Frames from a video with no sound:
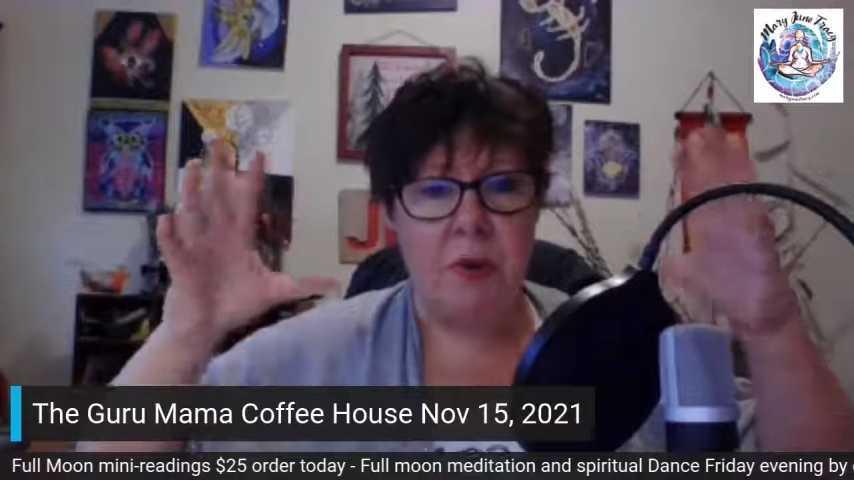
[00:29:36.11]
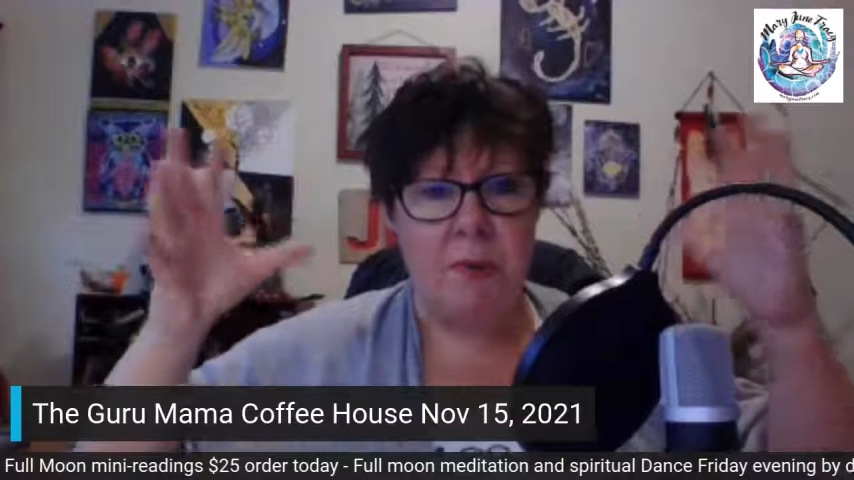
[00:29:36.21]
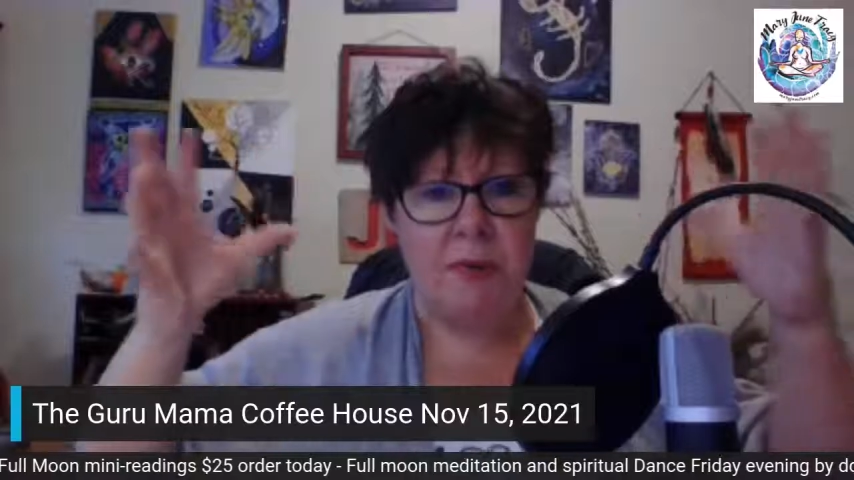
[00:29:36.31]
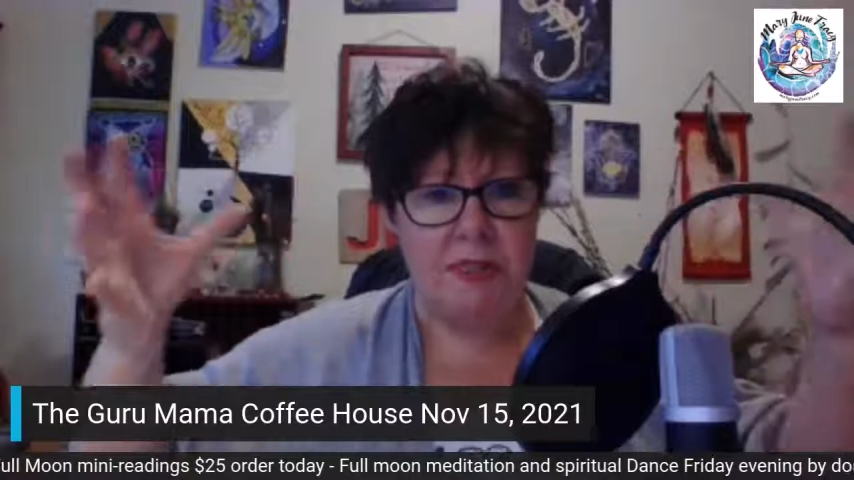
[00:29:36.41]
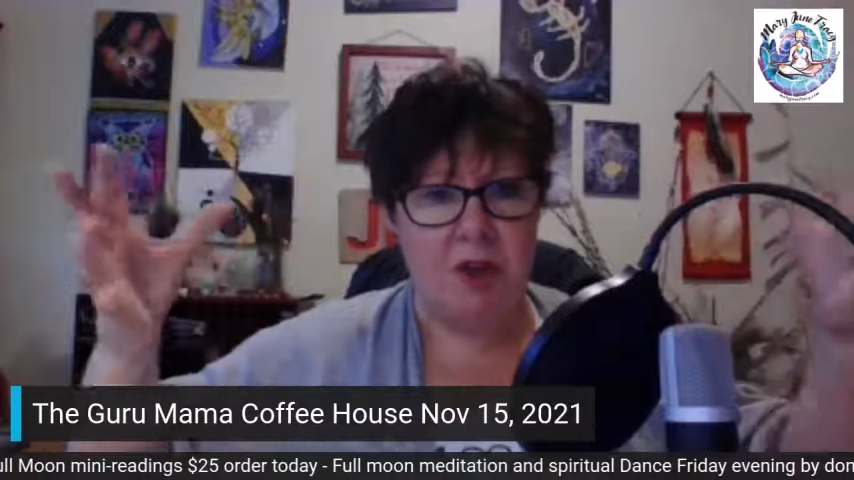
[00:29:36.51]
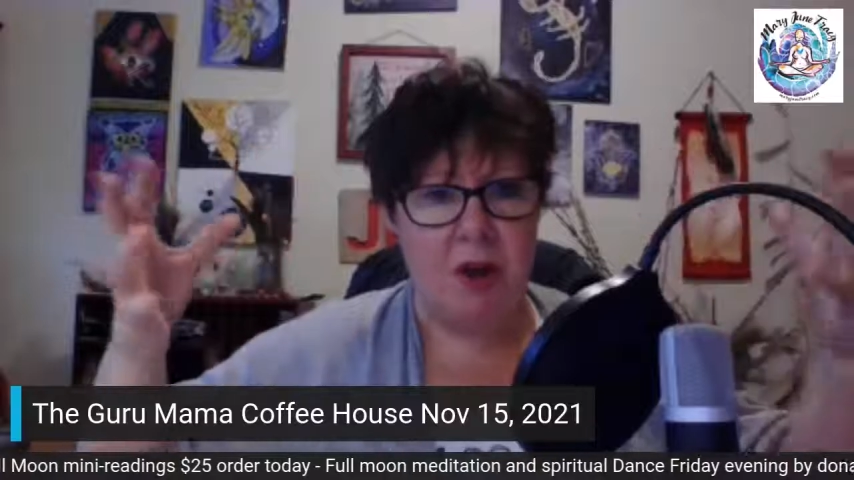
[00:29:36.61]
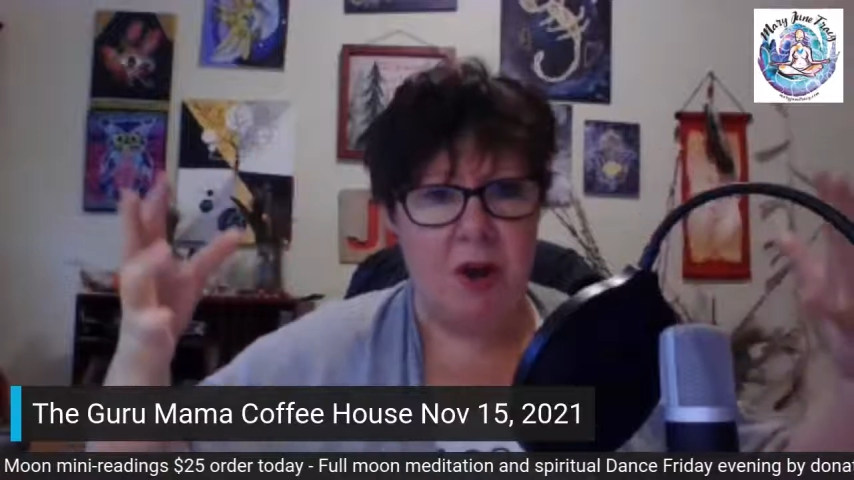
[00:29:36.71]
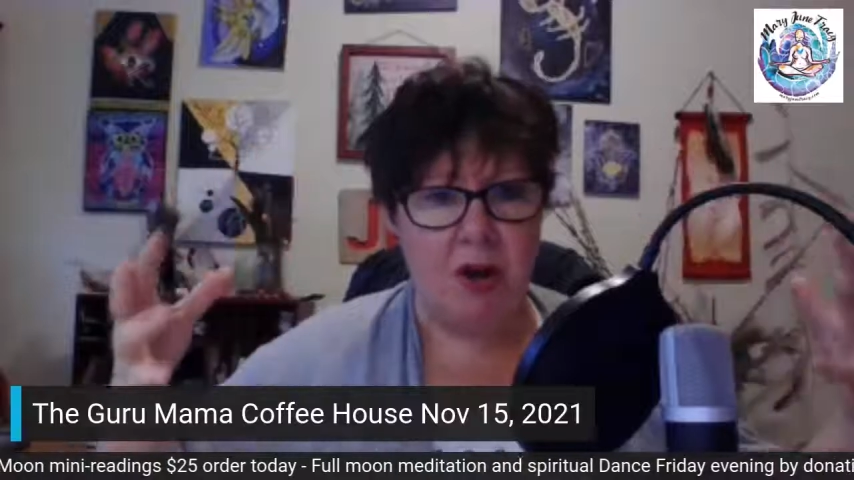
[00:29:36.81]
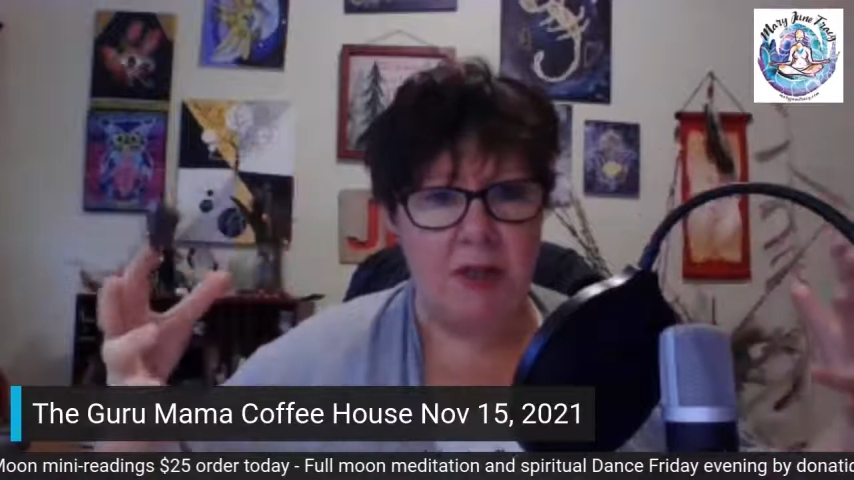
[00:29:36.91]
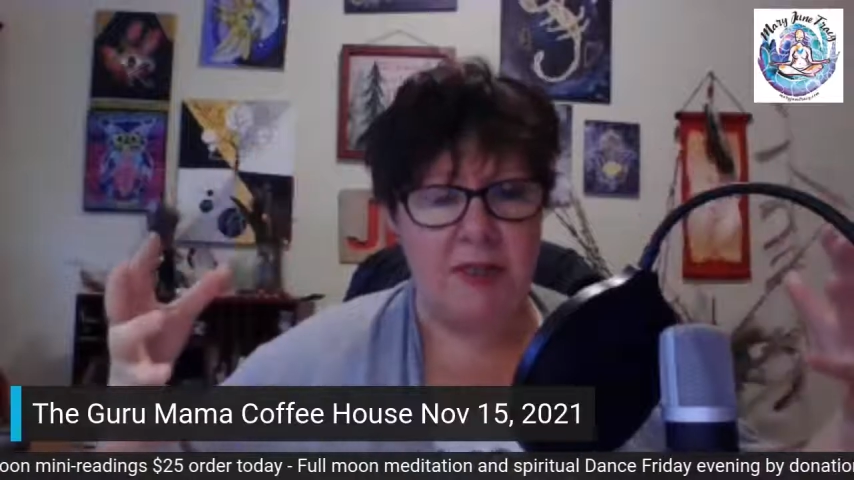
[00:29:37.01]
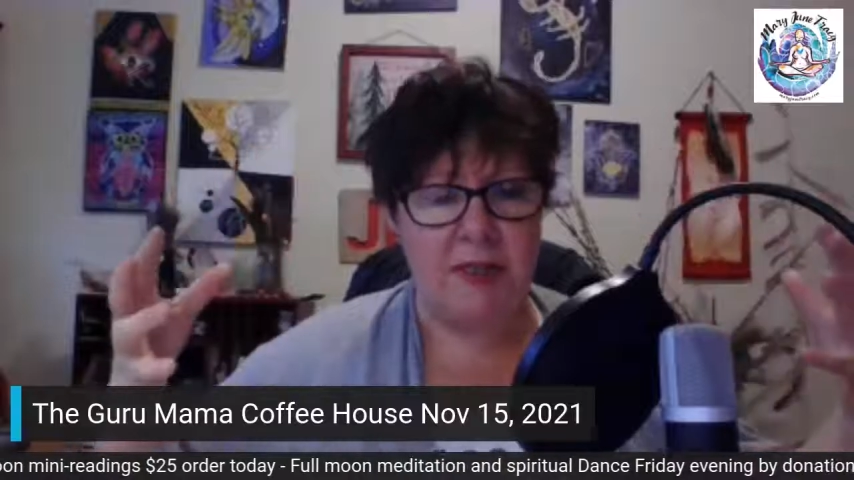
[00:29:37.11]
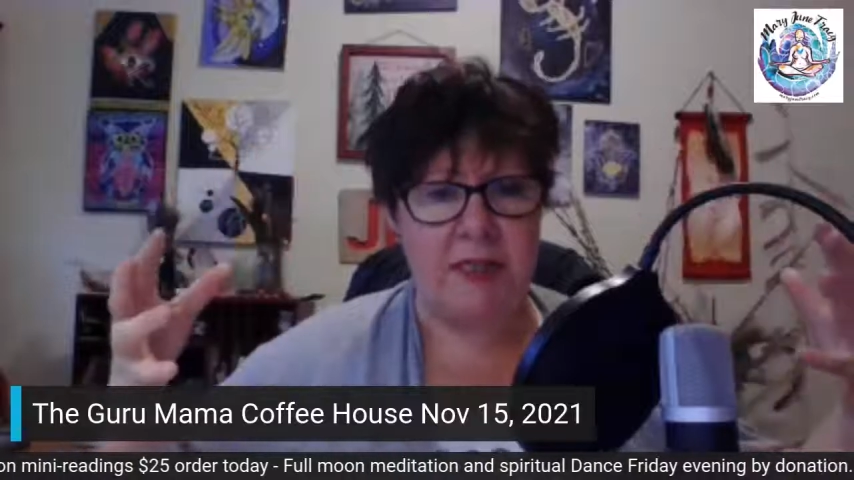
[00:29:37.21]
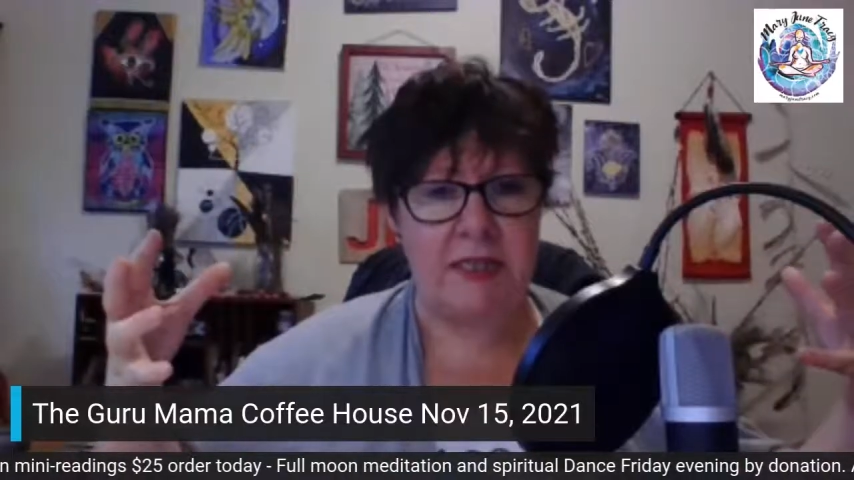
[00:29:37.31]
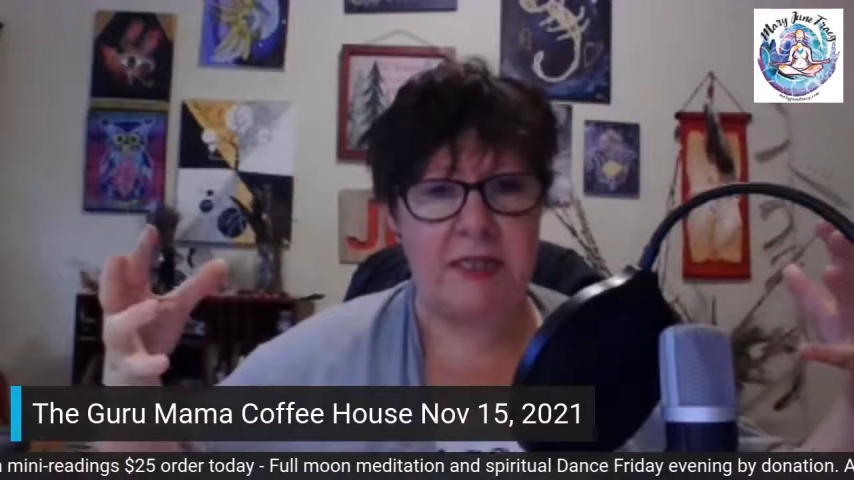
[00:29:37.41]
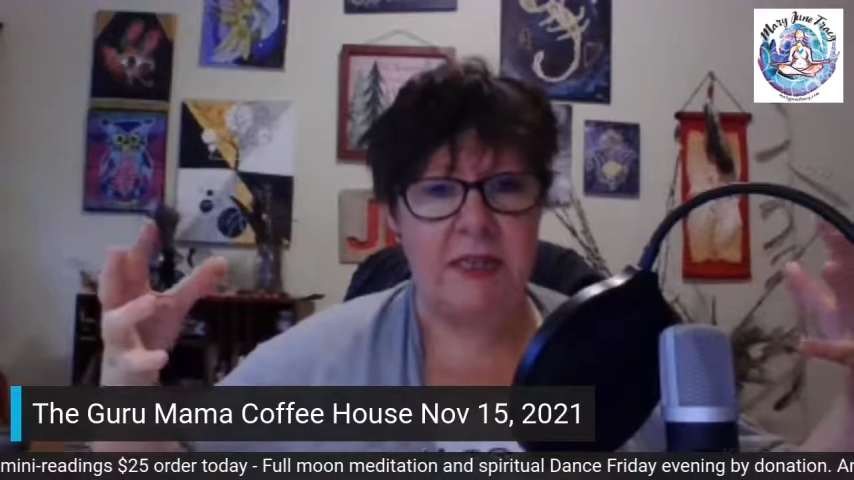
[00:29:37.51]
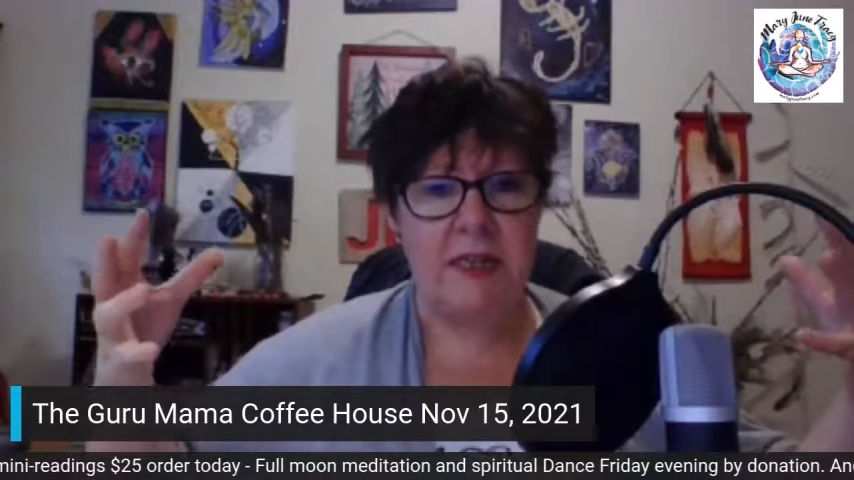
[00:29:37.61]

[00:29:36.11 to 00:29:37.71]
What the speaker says: But to harness it,